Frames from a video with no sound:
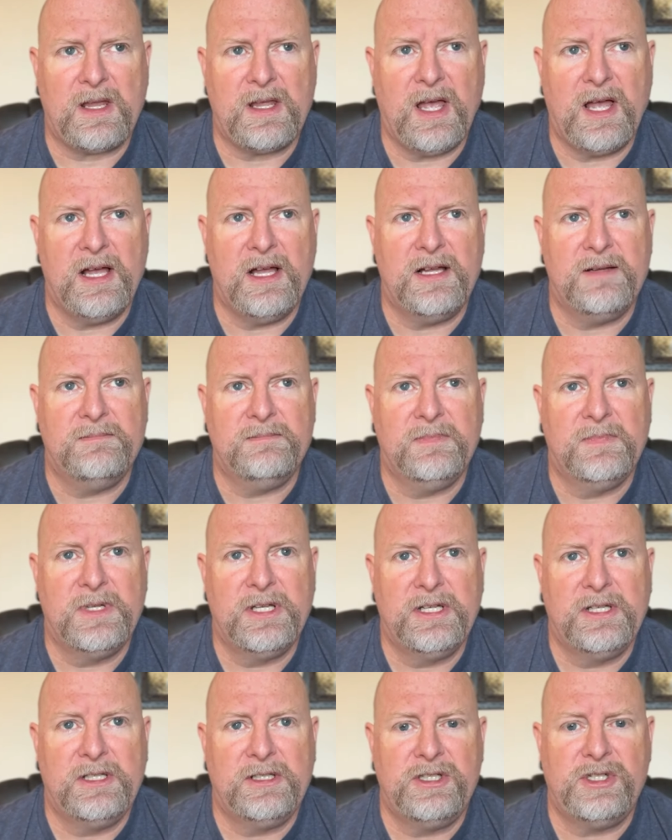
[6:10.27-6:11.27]
Um,
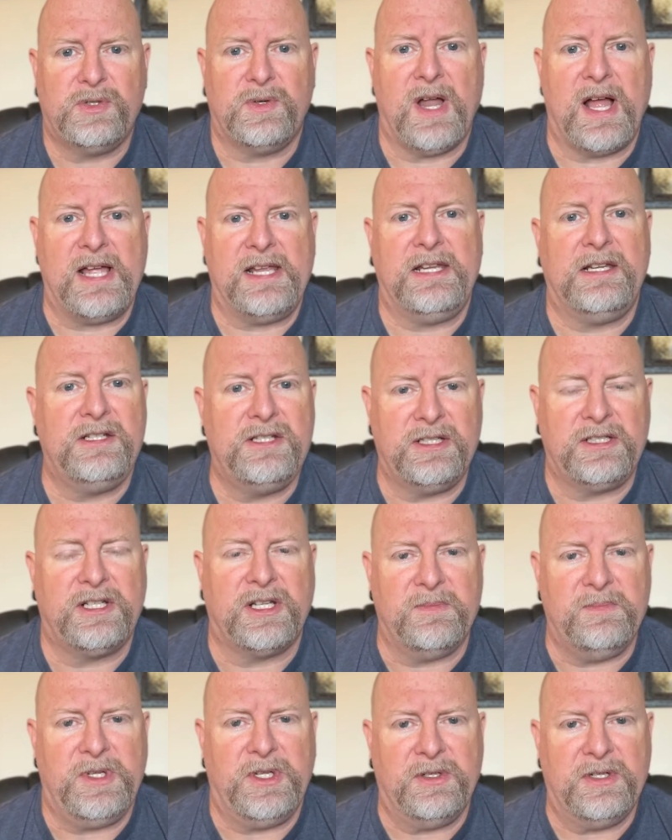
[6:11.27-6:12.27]
trying to
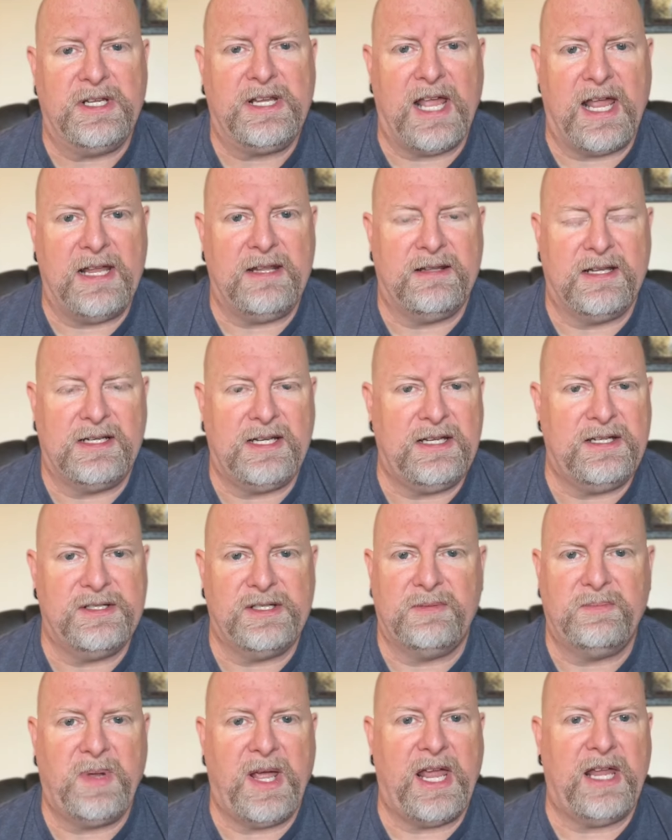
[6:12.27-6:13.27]
communicate that he's
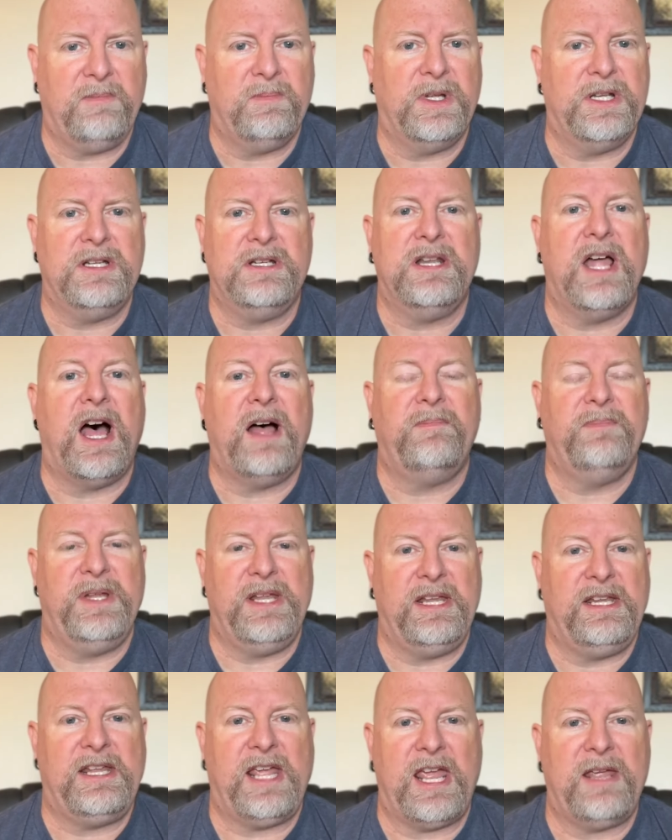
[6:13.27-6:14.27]
in pain, but not
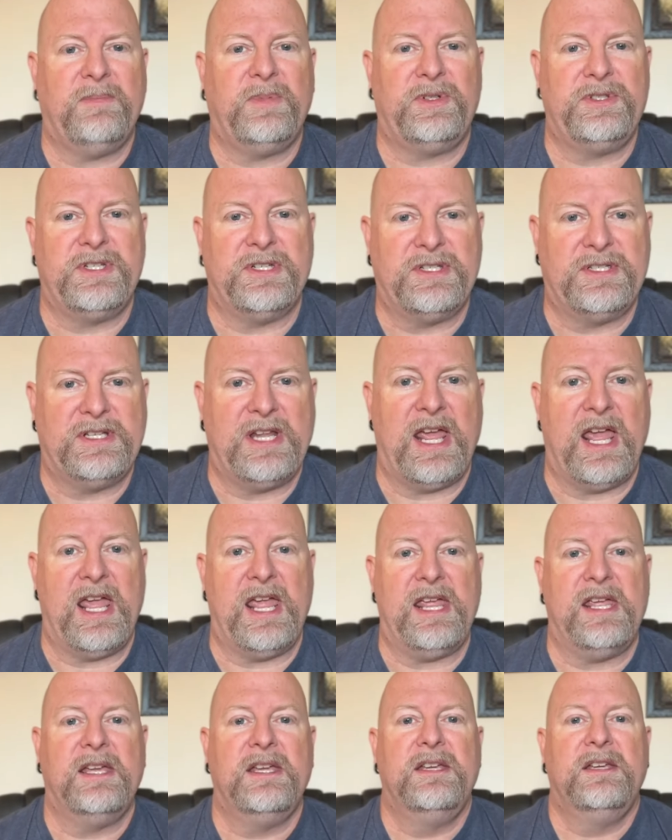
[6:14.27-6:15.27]
being able to
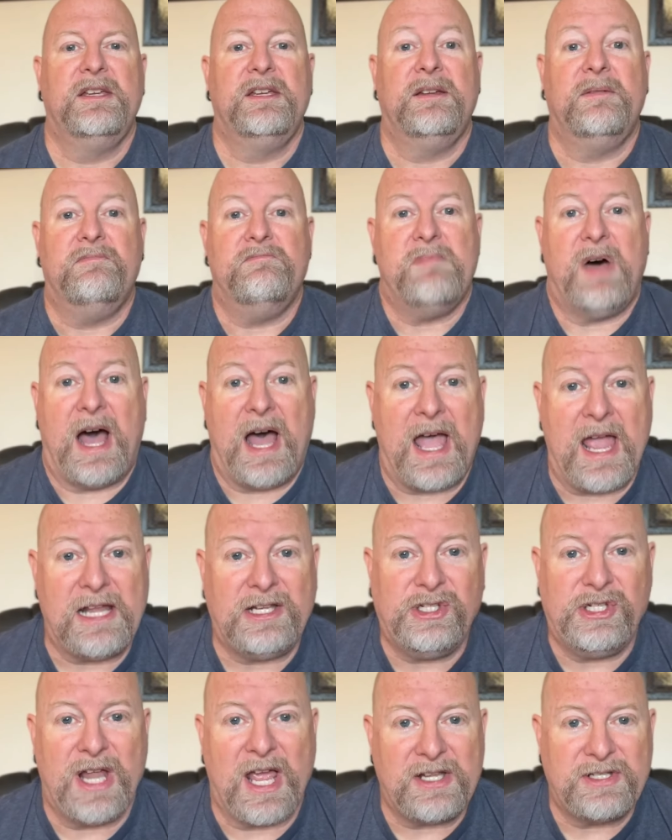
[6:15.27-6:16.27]
say, My
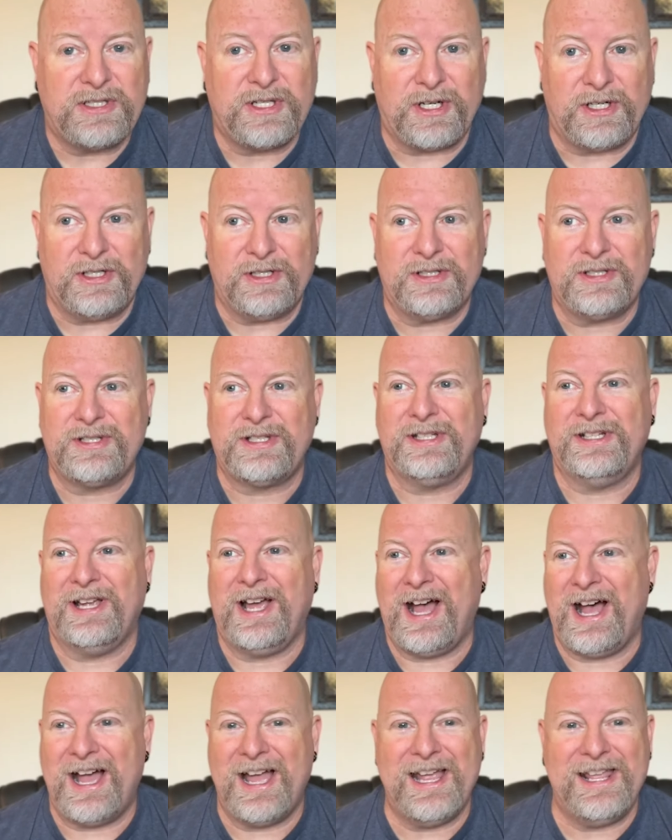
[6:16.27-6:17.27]
chest hurts.
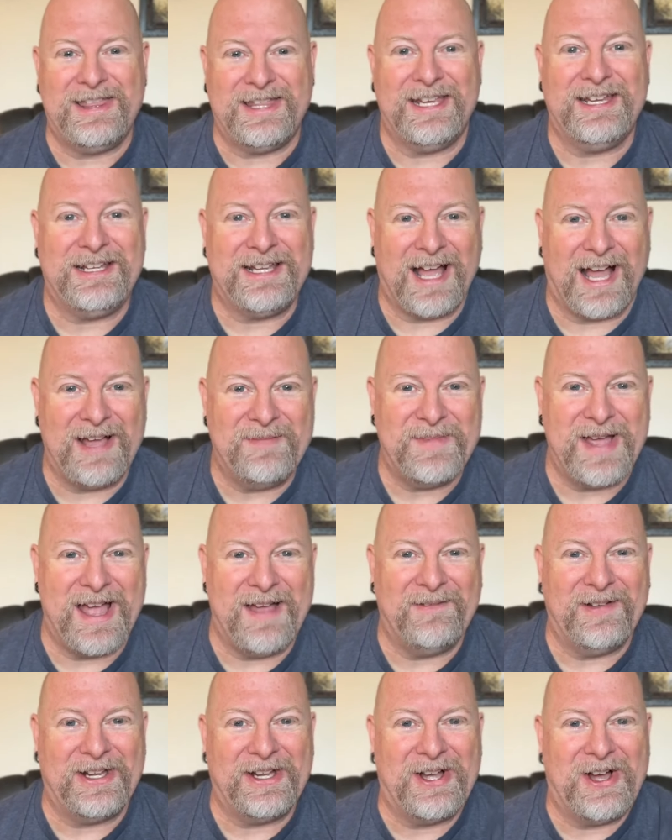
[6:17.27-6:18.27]
I think I'm
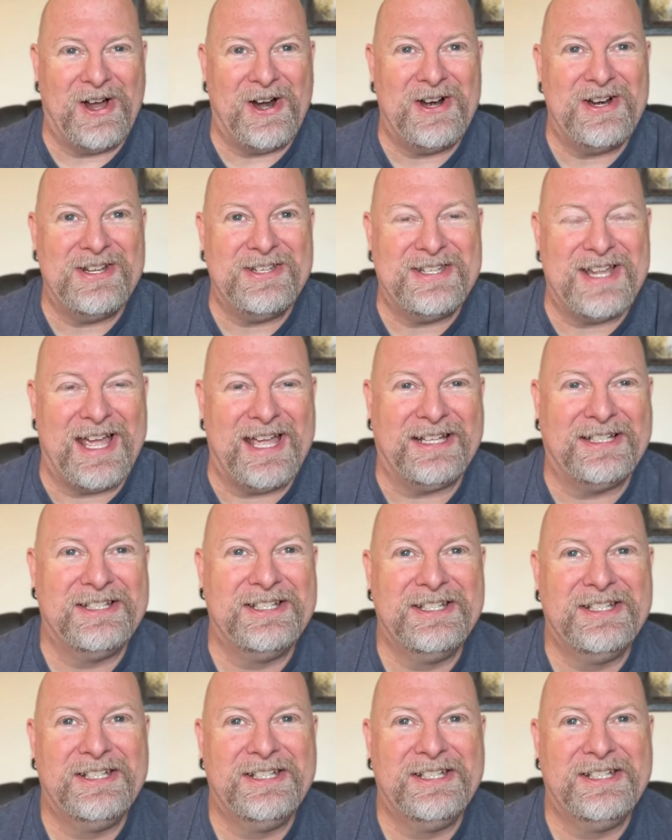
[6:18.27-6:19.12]
having a heart attack.